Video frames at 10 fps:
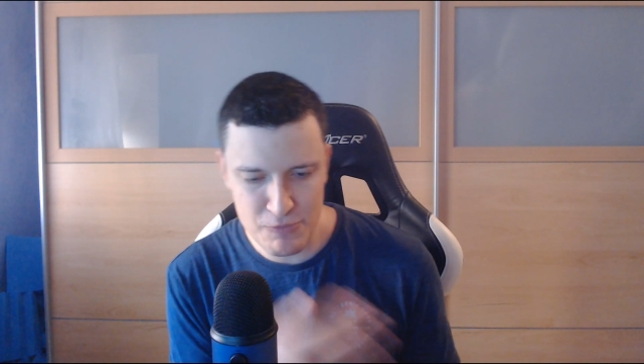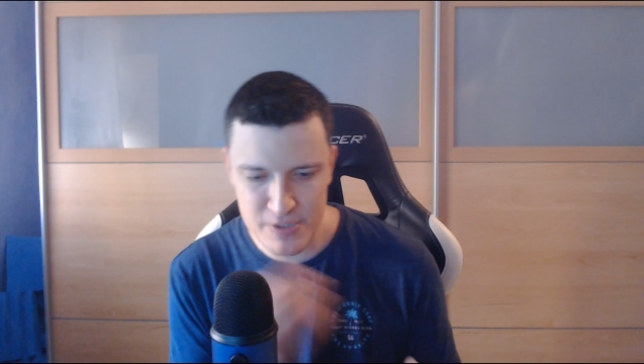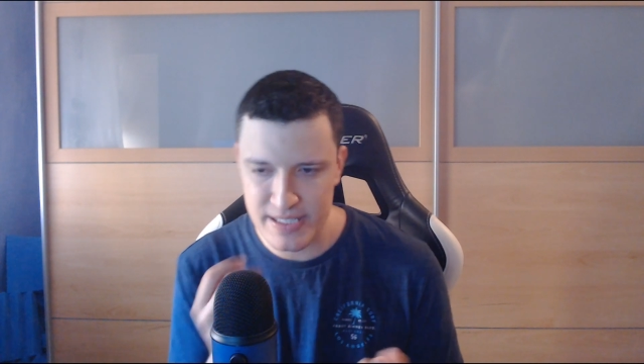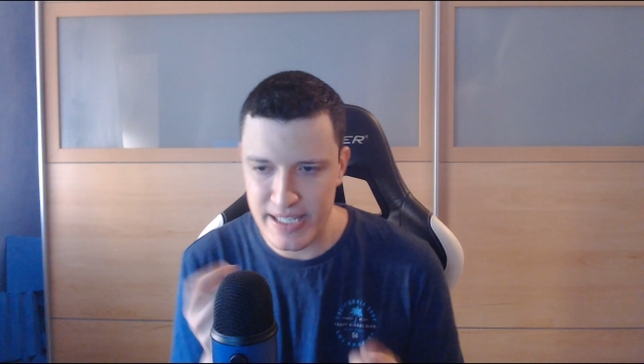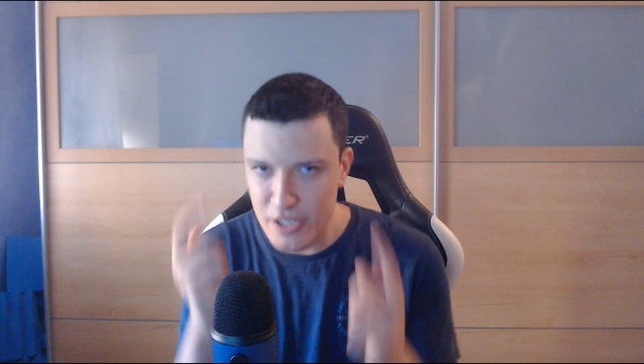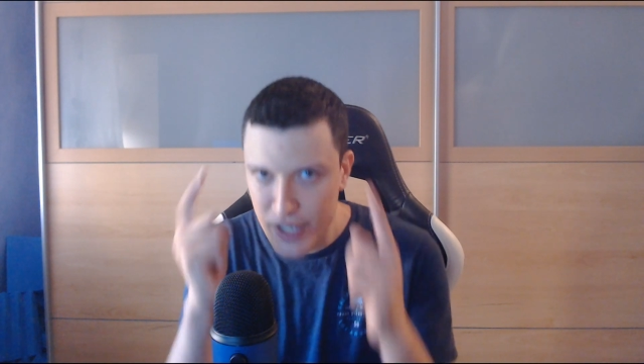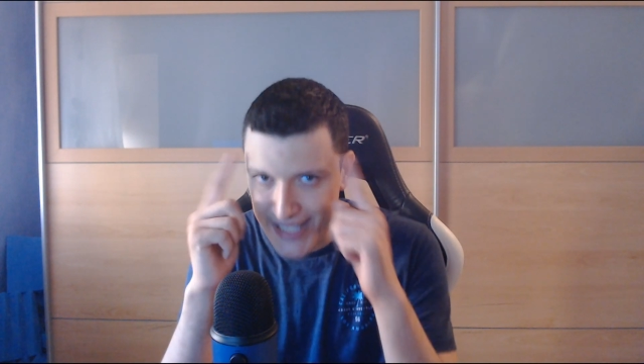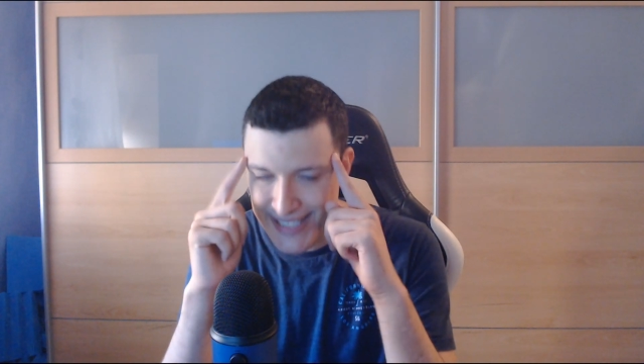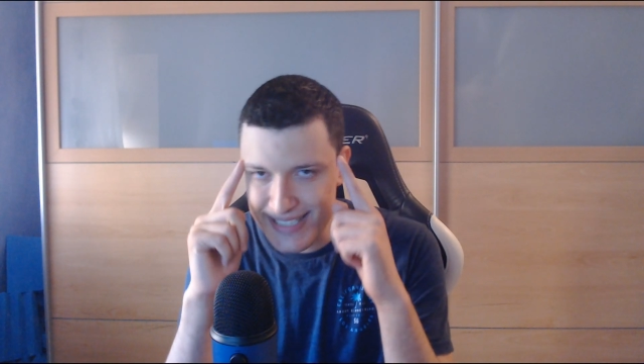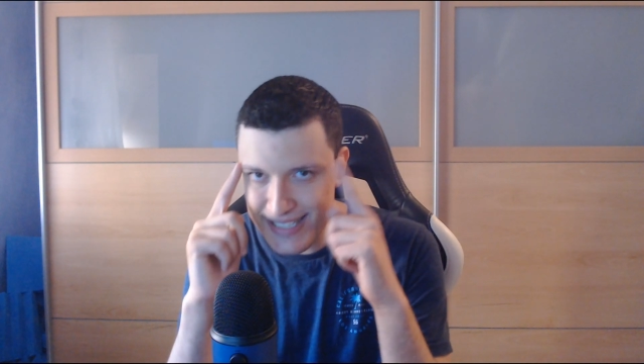once again, you
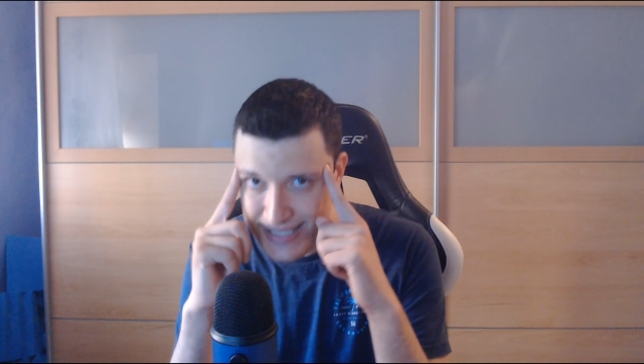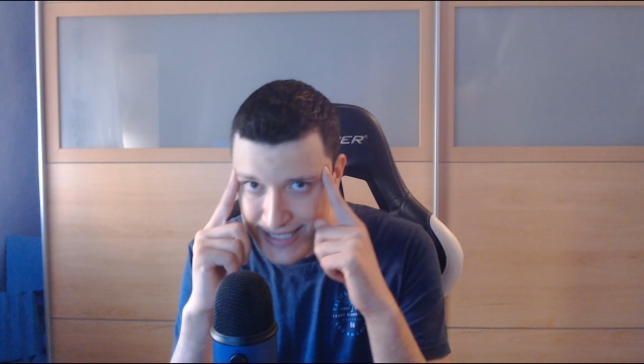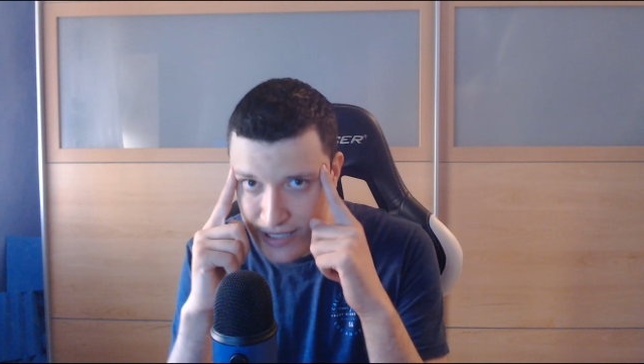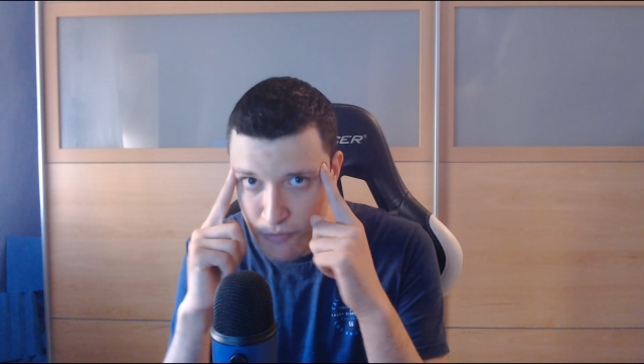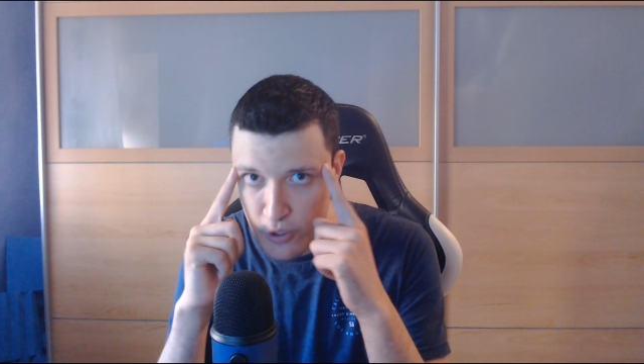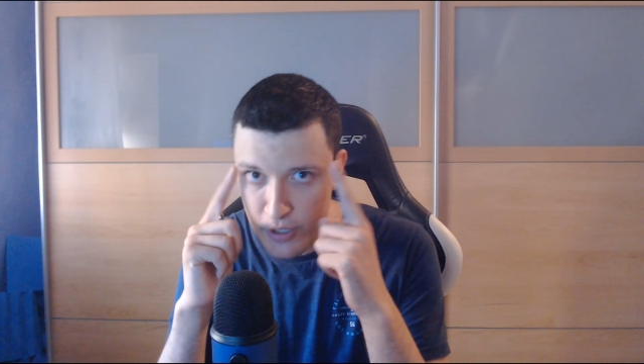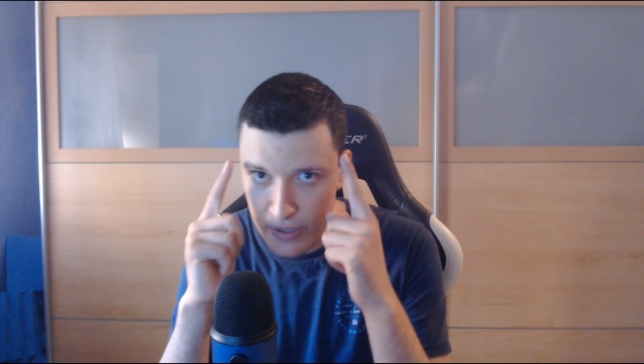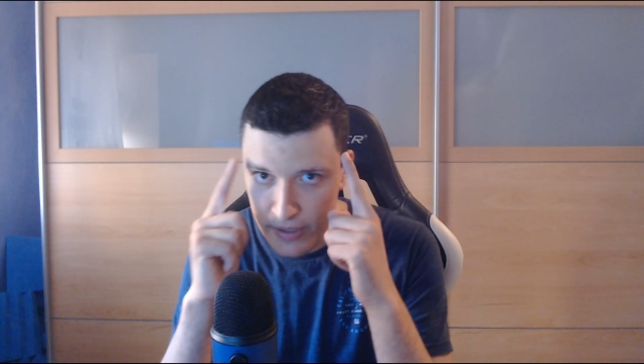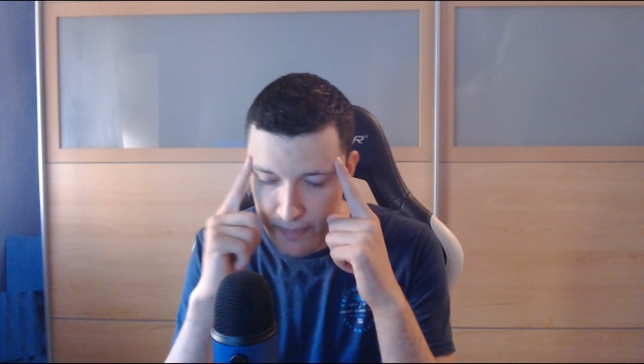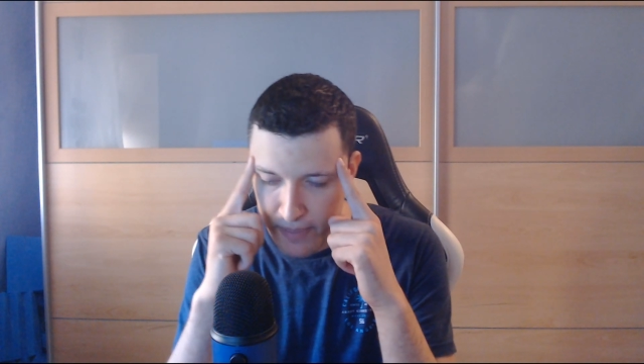can still see where
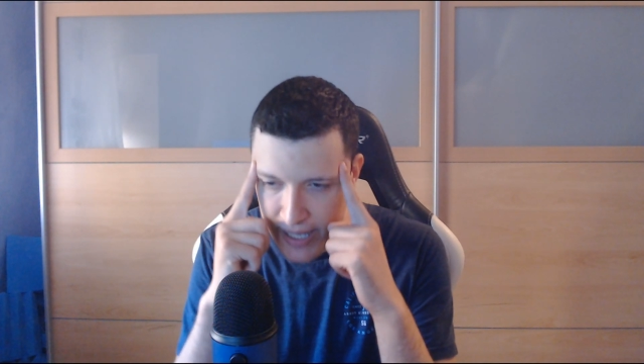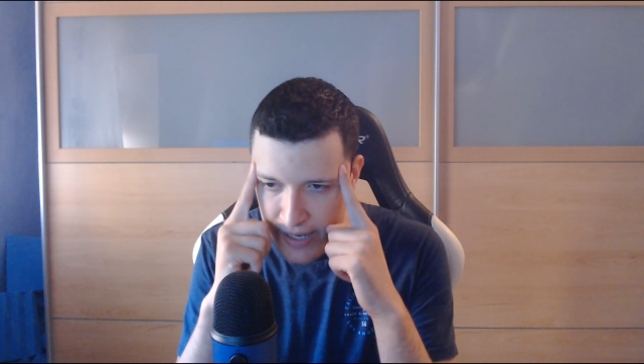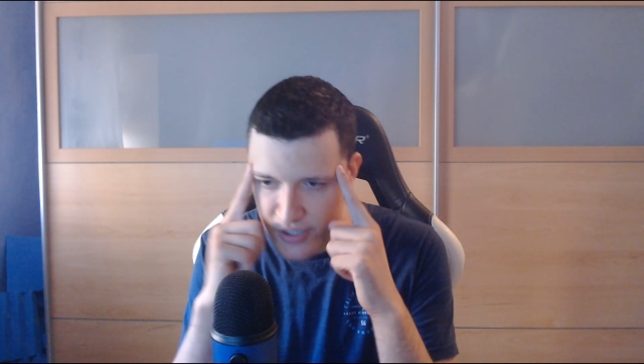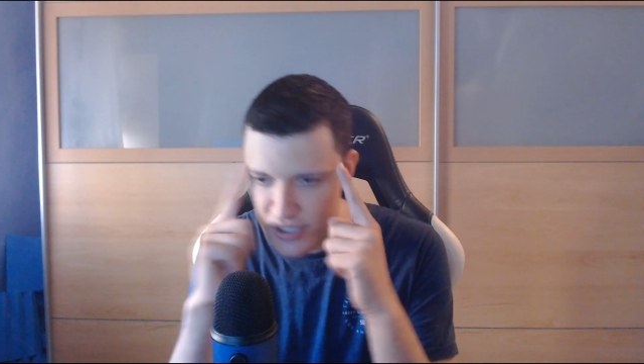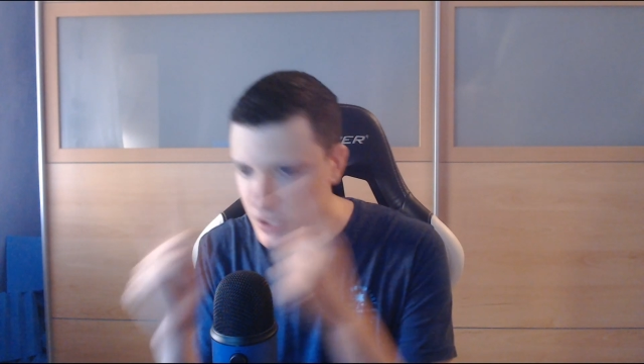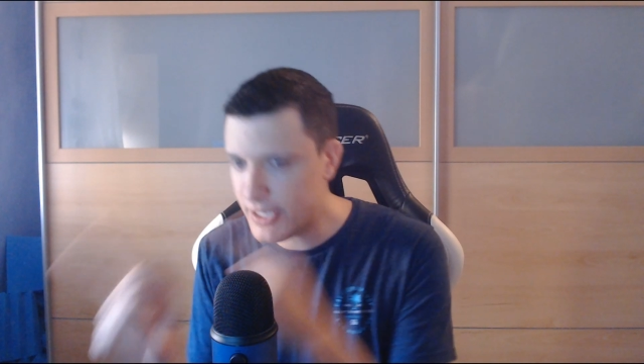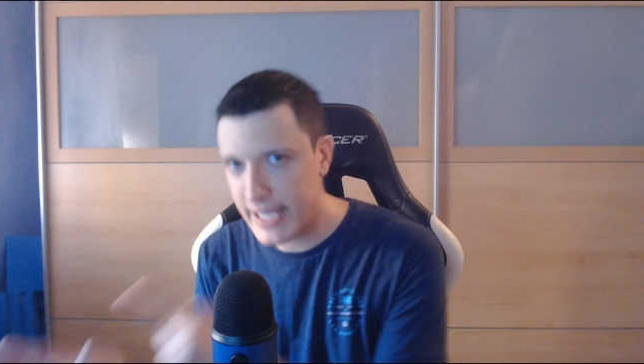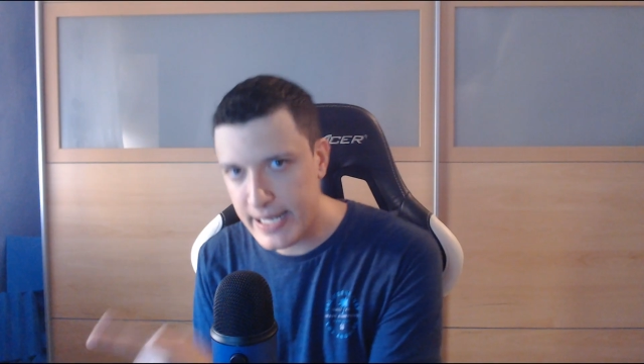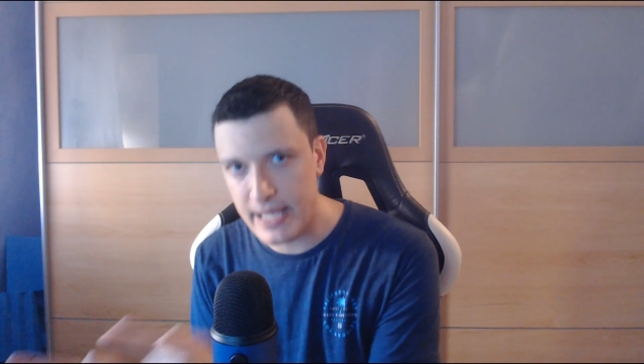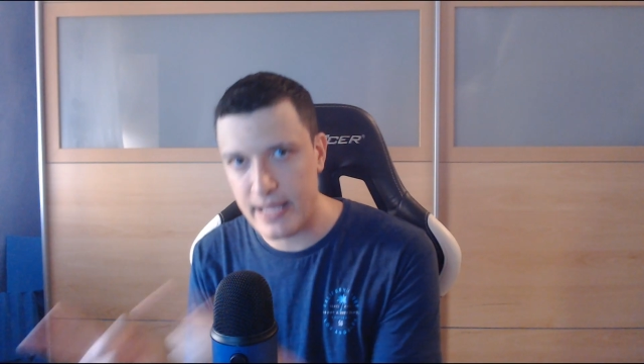the player's
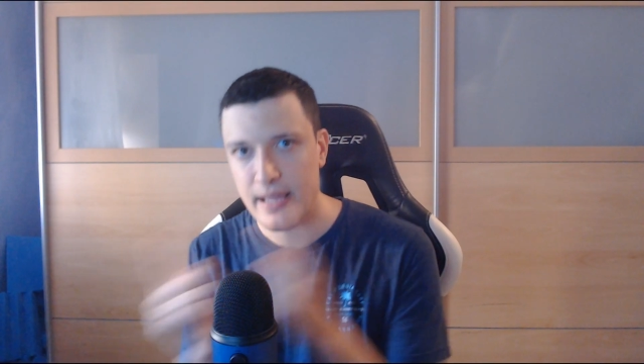looking at,